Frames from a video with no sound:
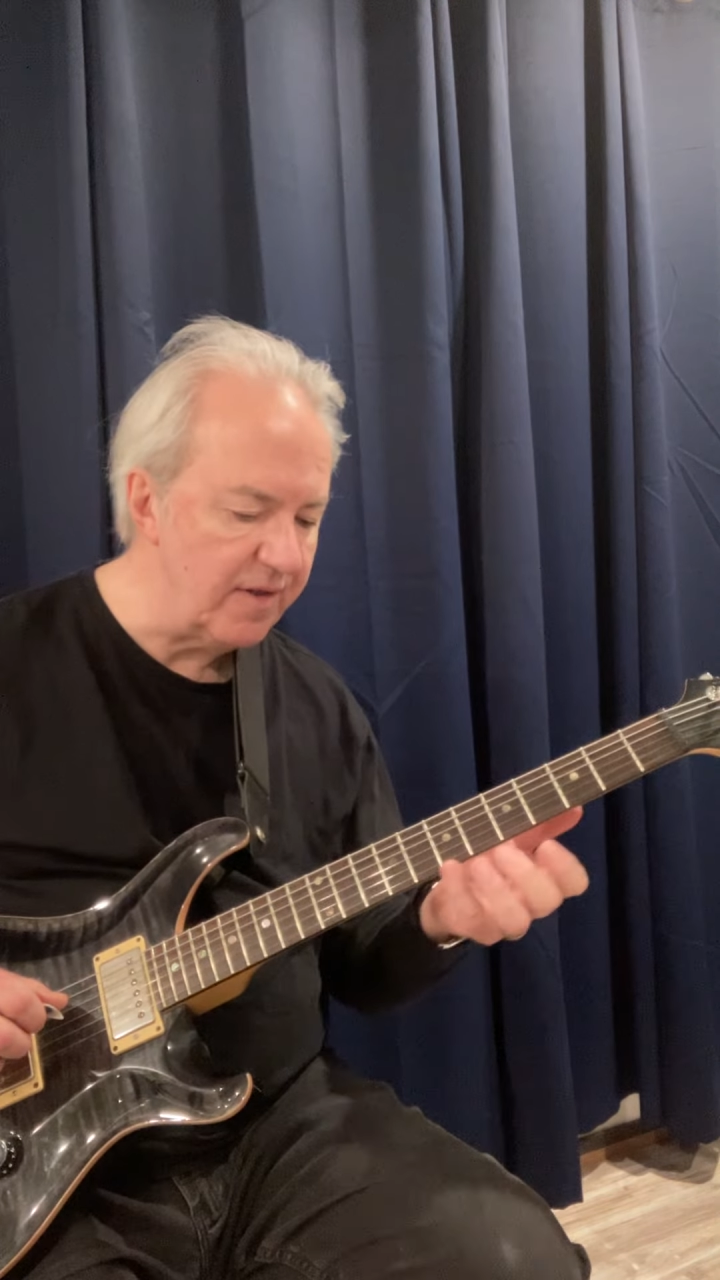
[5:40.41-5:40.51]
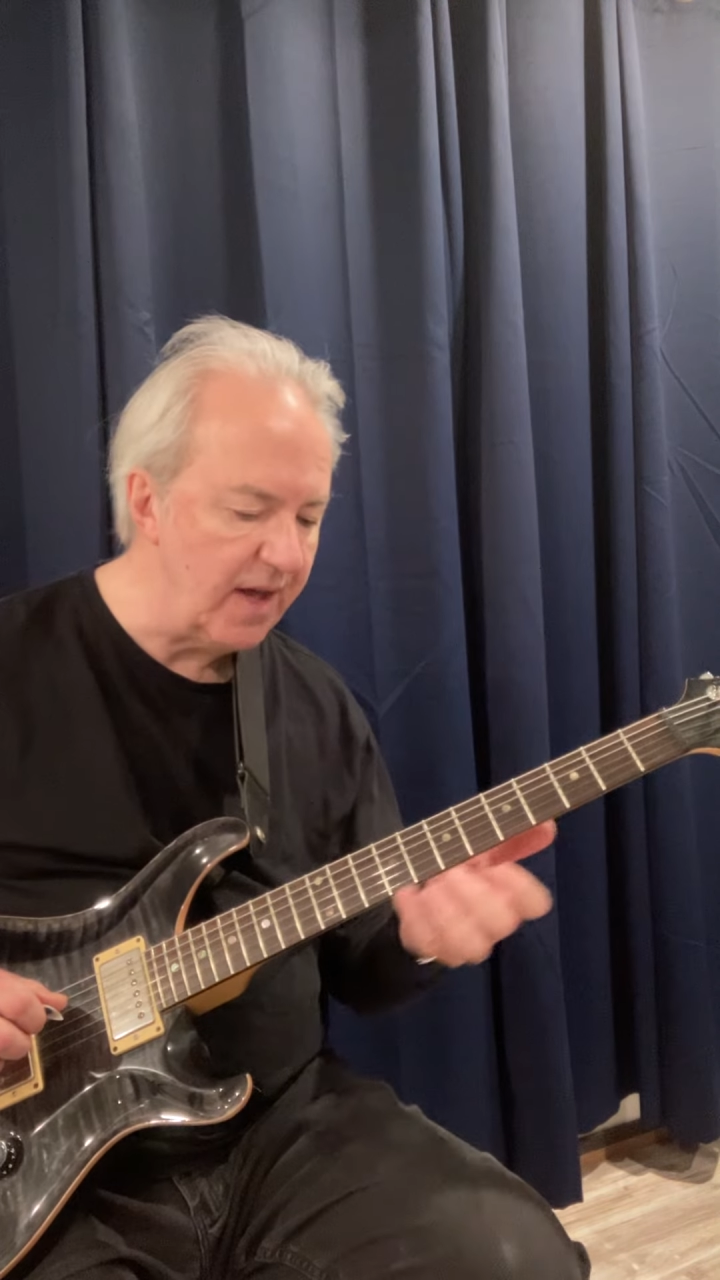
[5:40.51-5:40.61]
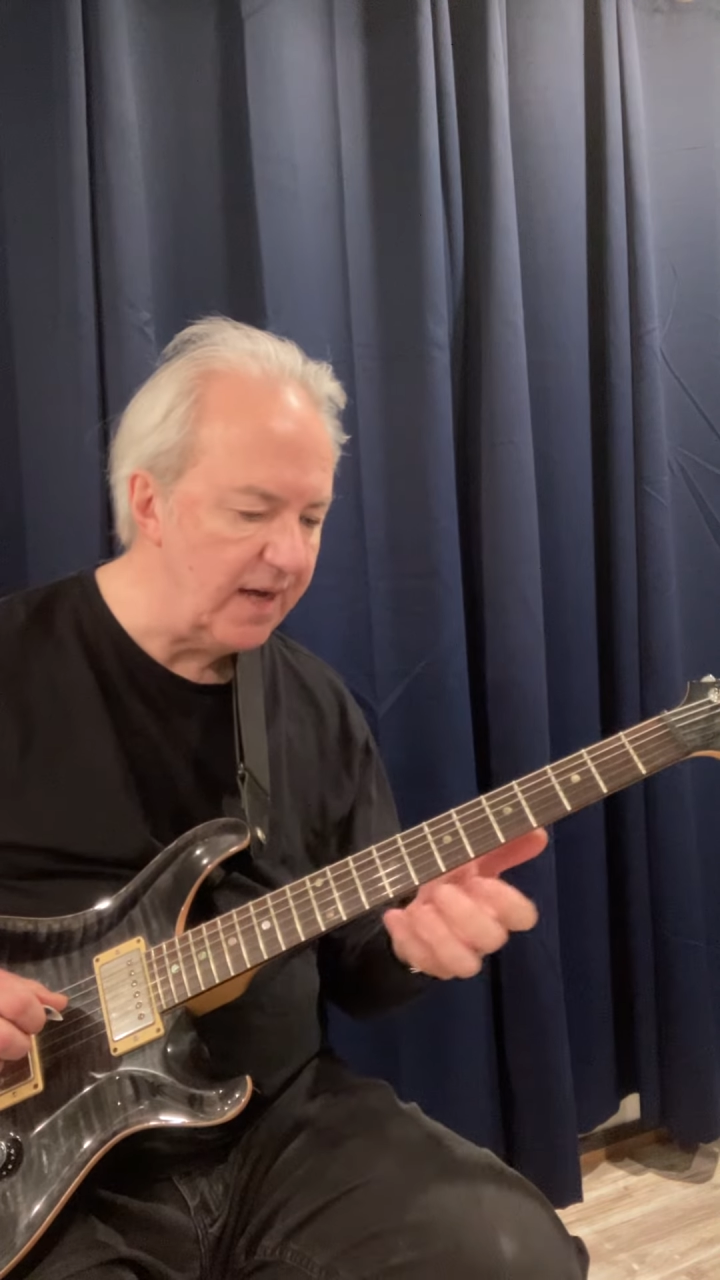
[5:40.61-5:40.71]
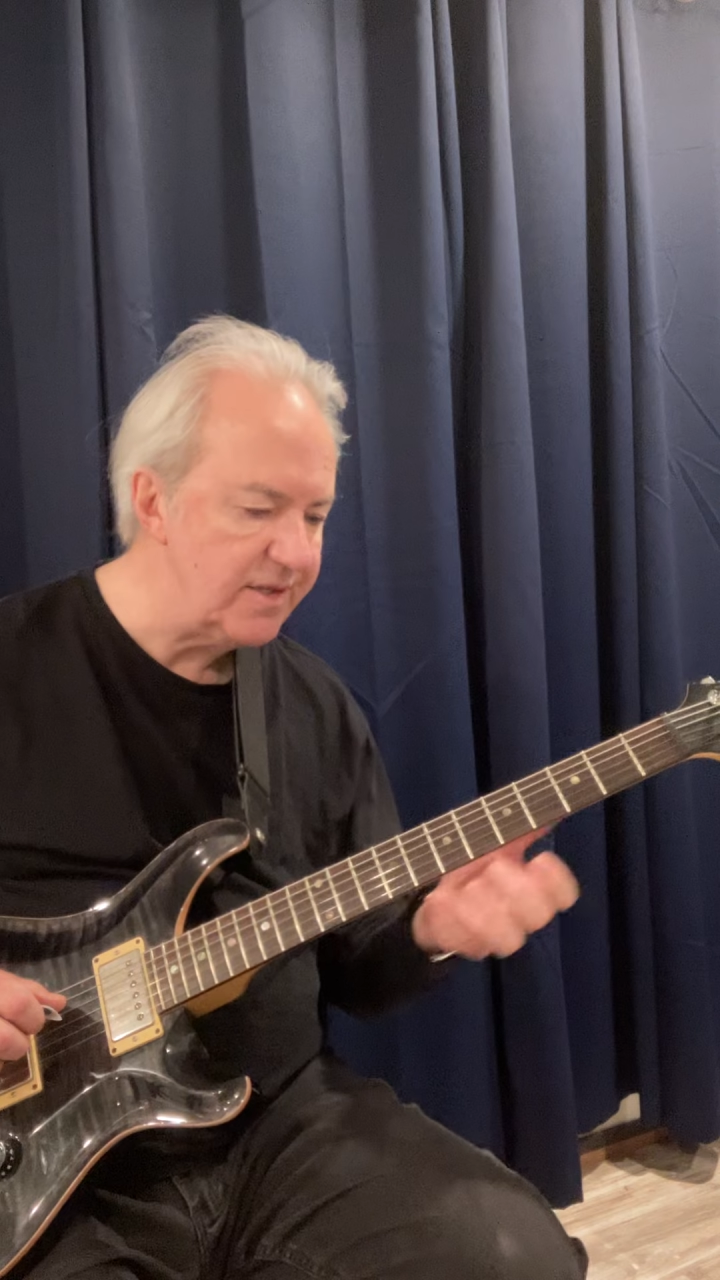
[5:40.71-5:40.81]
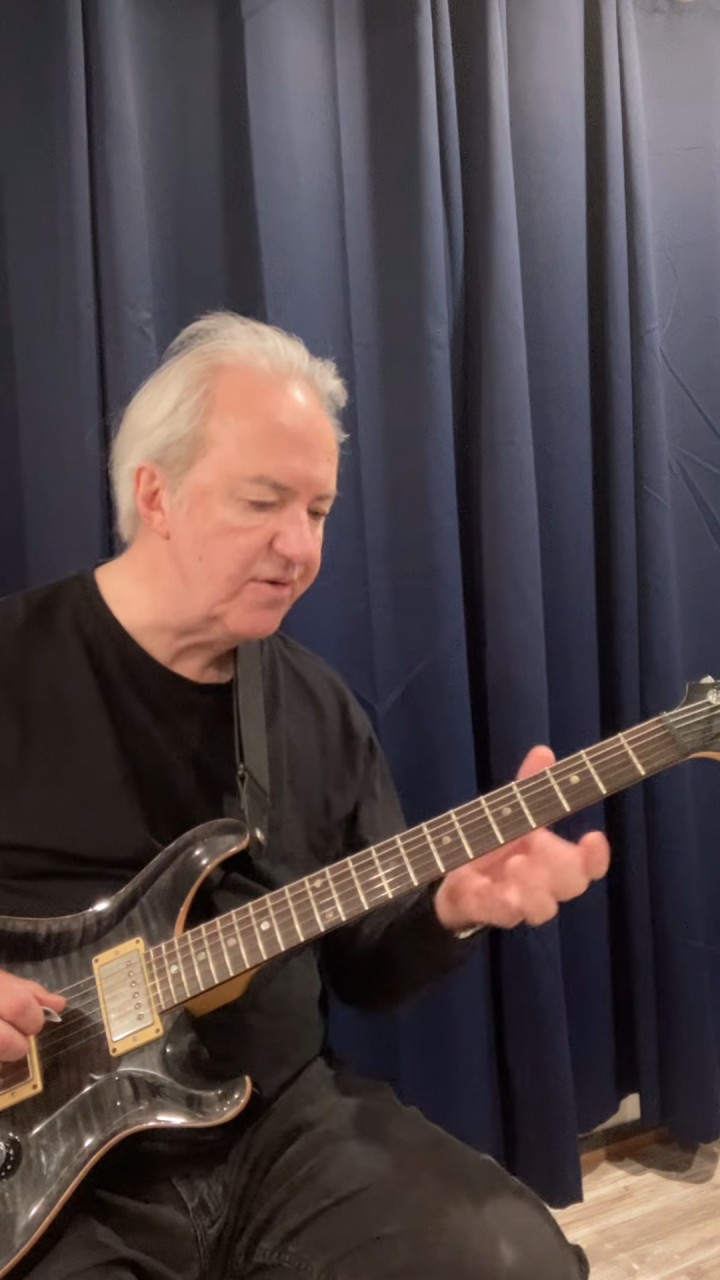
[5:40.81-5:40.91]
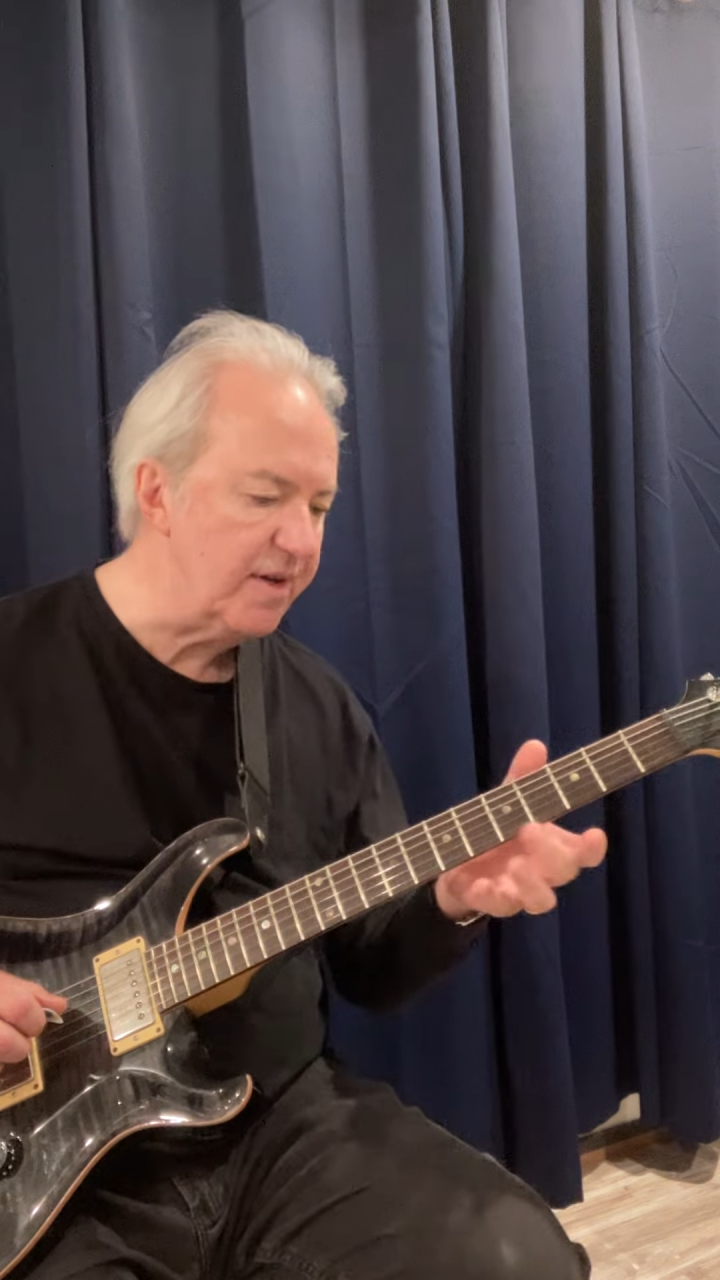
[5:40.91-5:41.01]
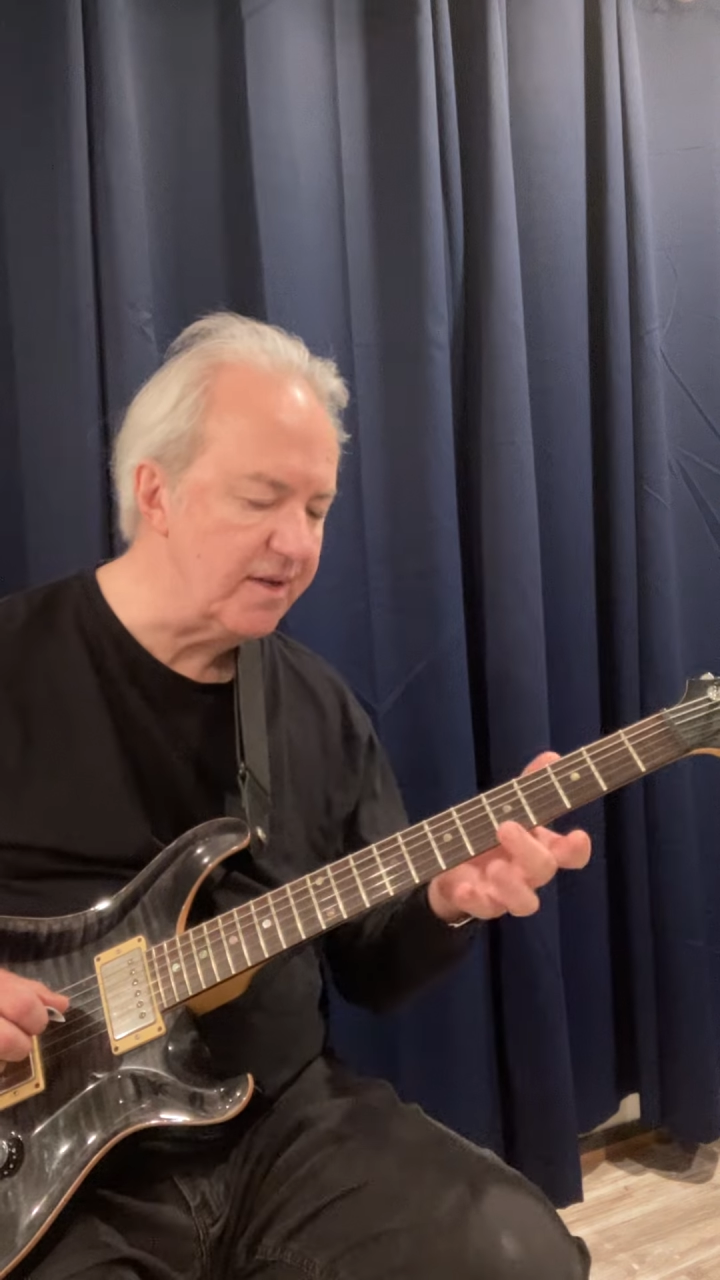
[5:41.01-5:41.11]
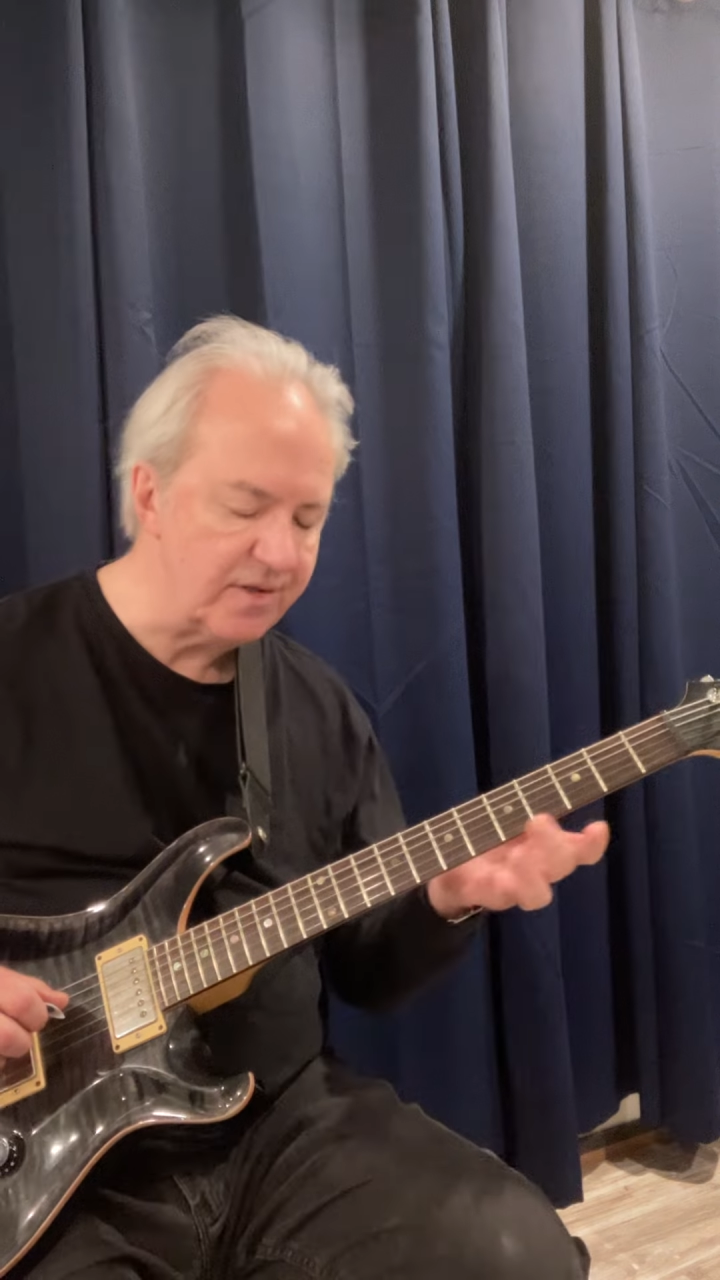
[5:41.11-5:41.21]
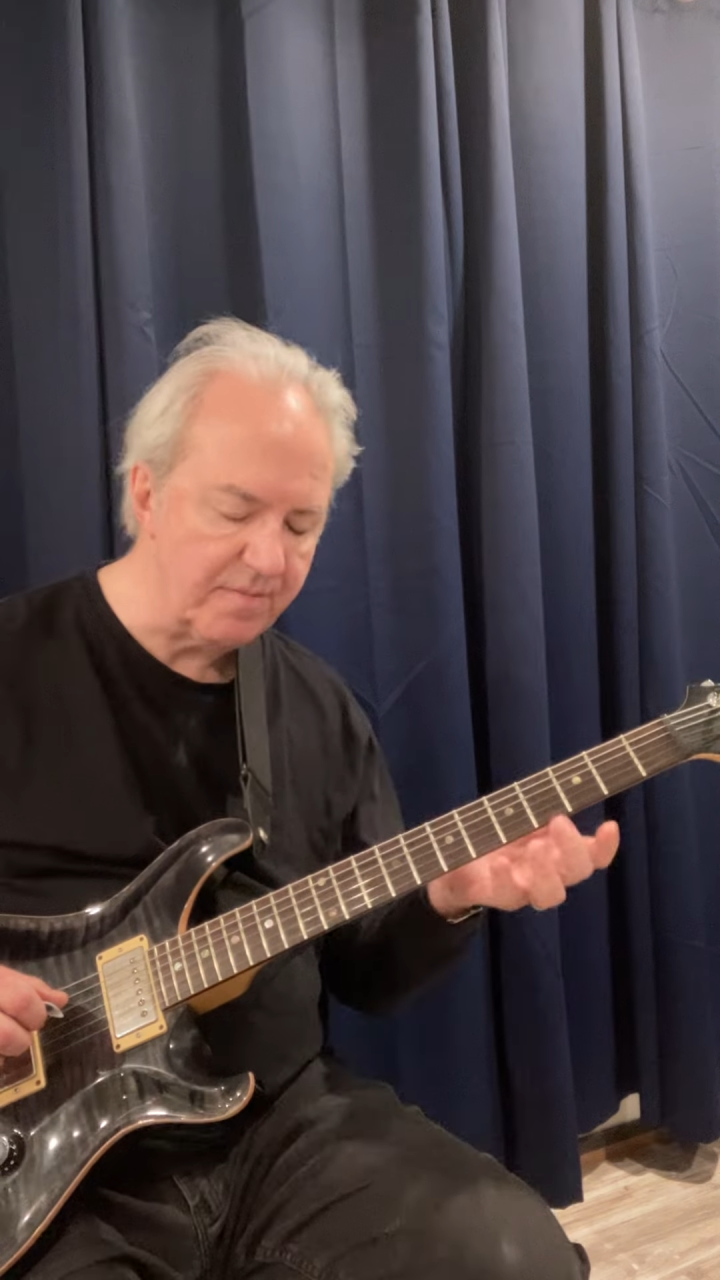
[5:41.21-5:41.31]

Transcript: on the high string because